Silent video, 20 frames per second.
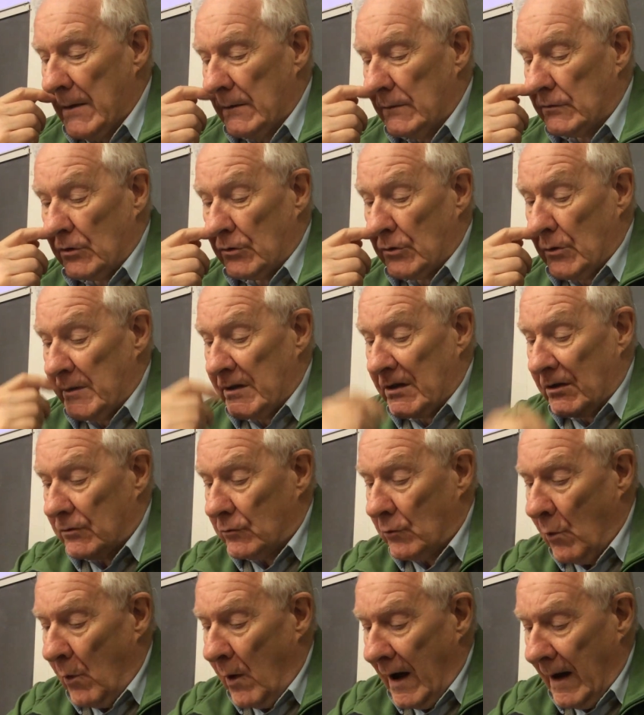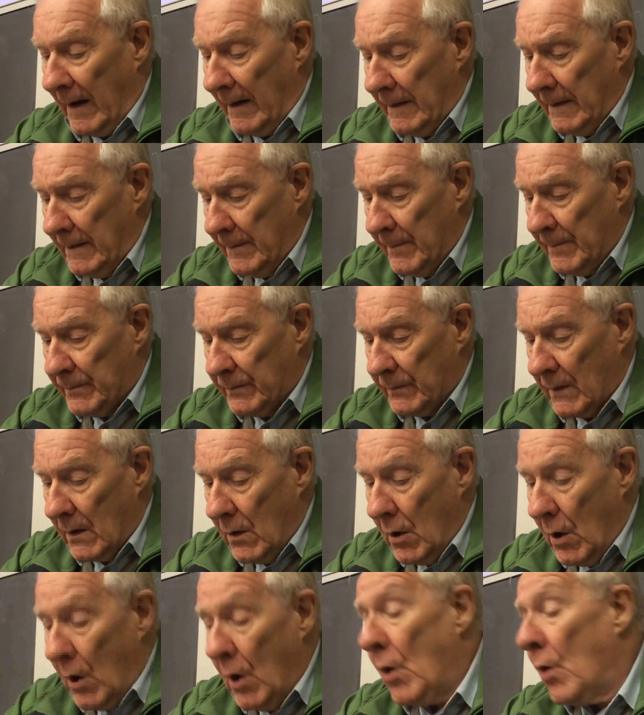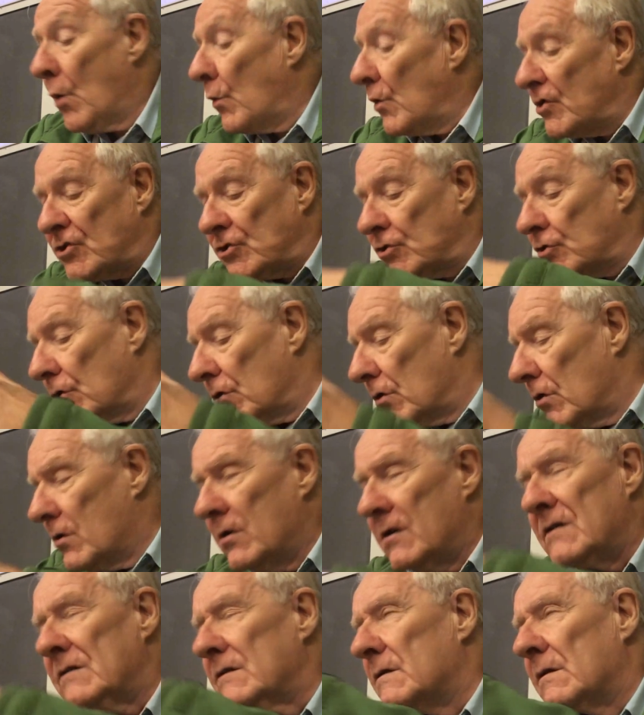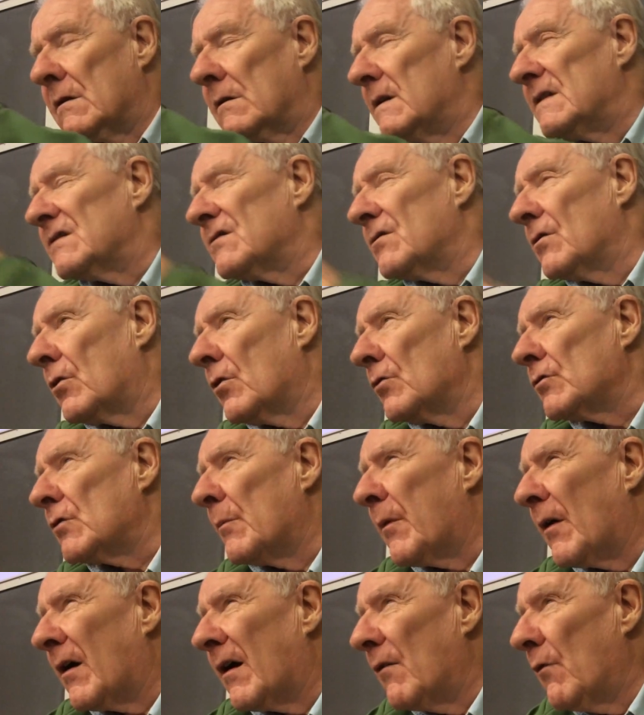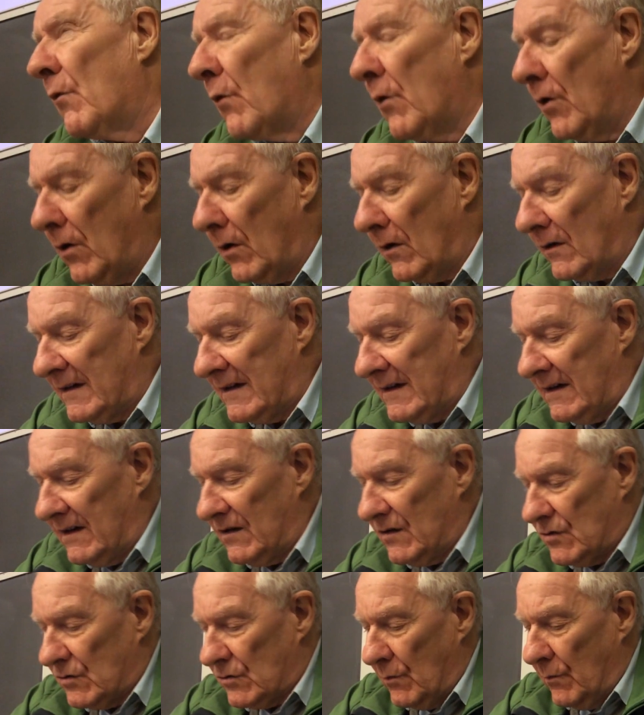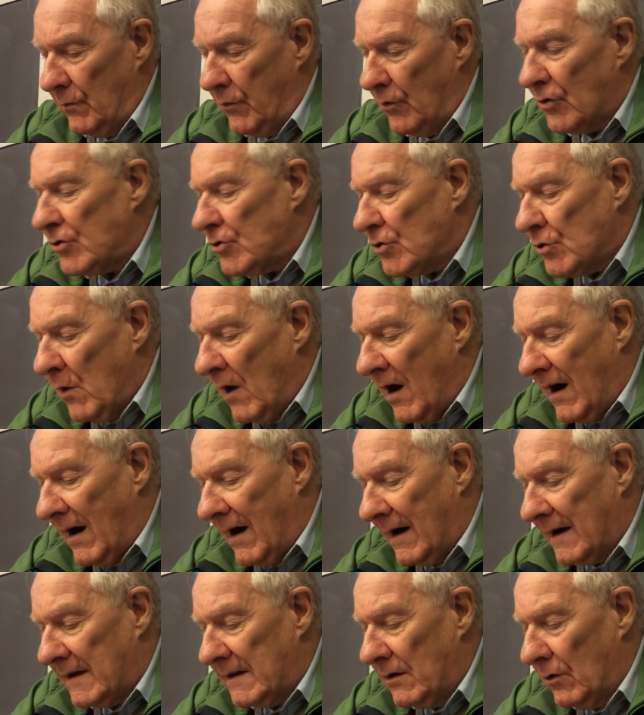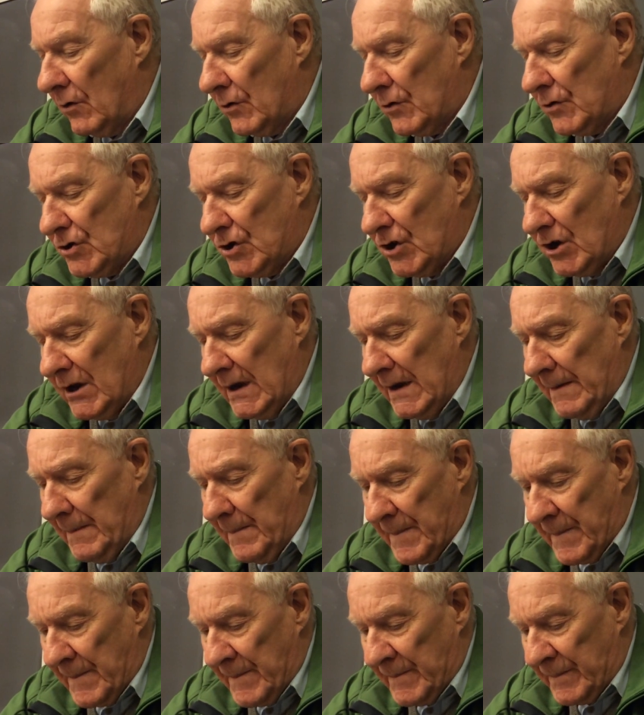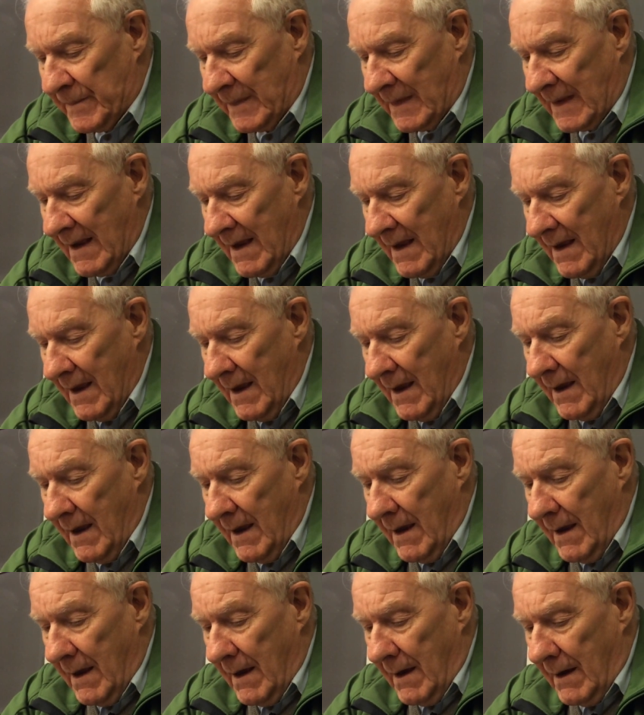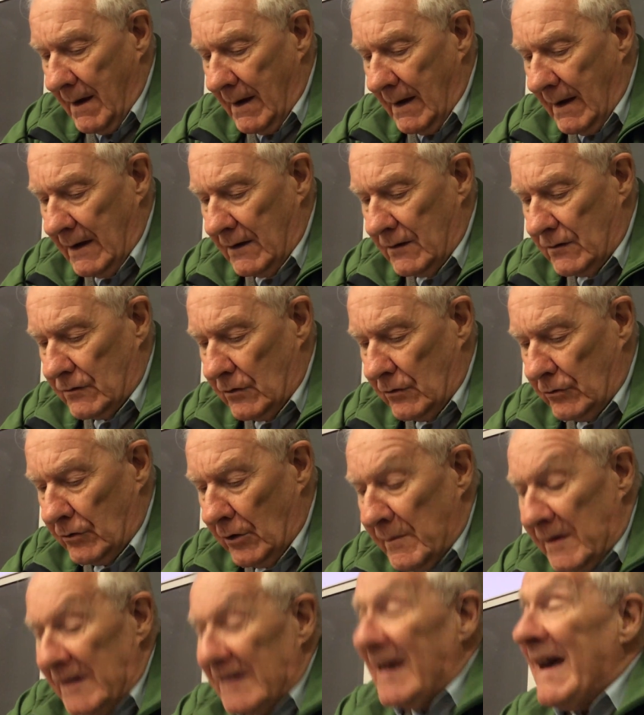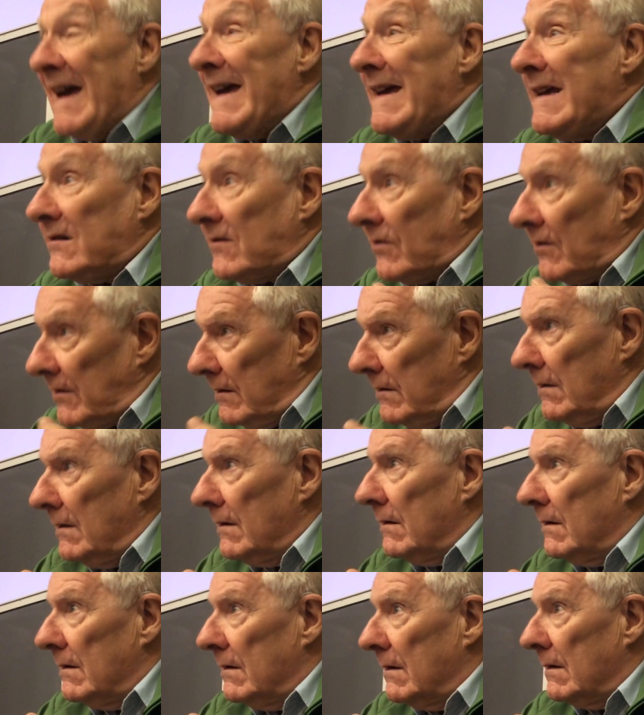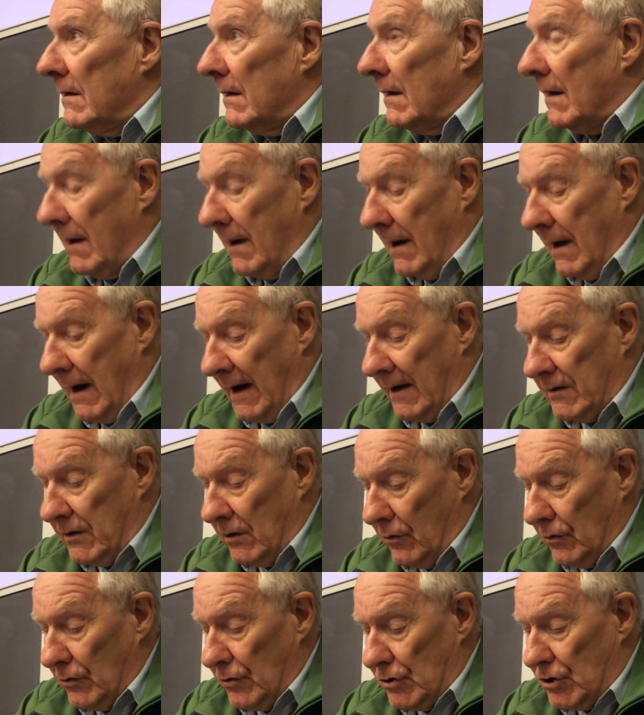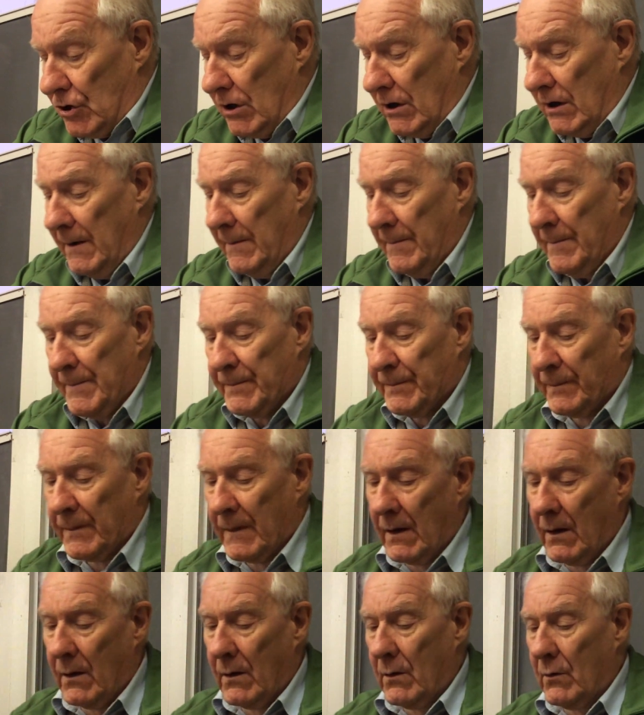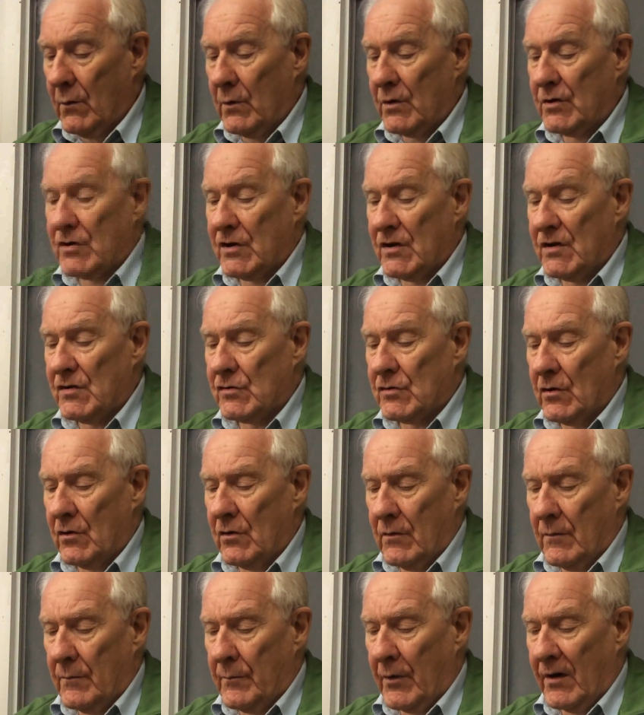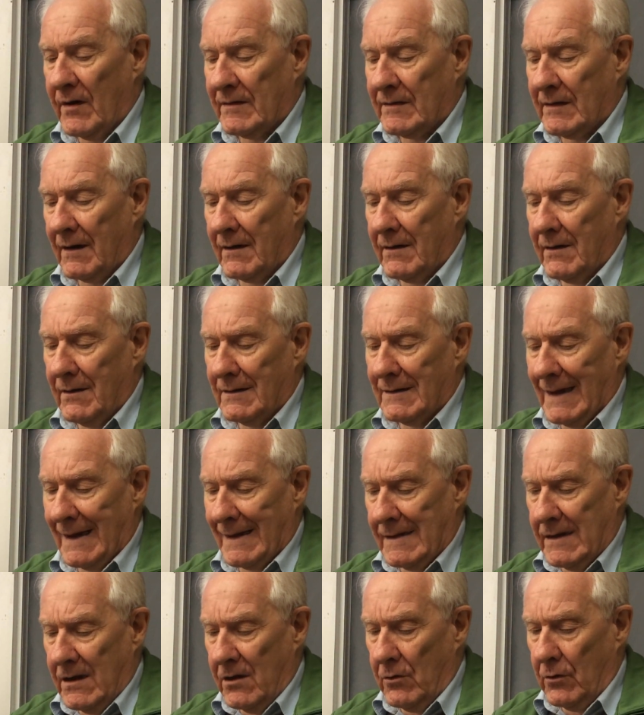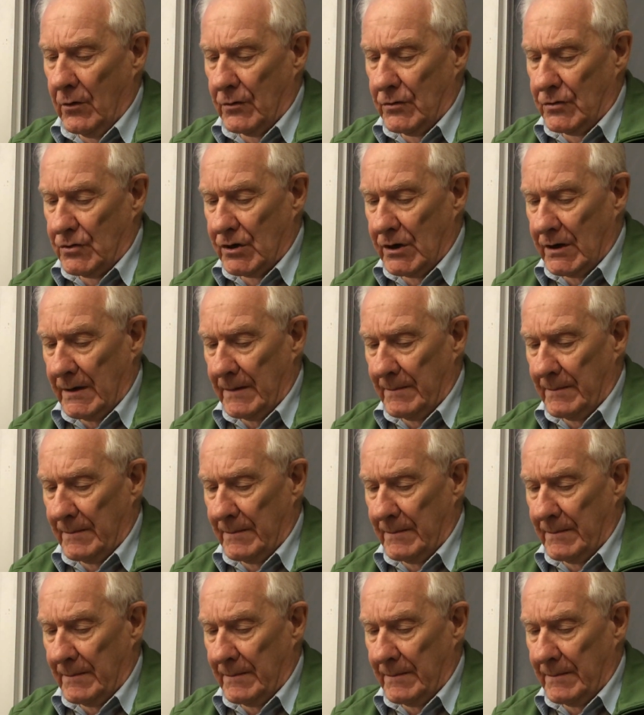the dominant one, which is in the contemporary world is the bourgeois ideology, and the dominated ideology, which is the proletarian ideology.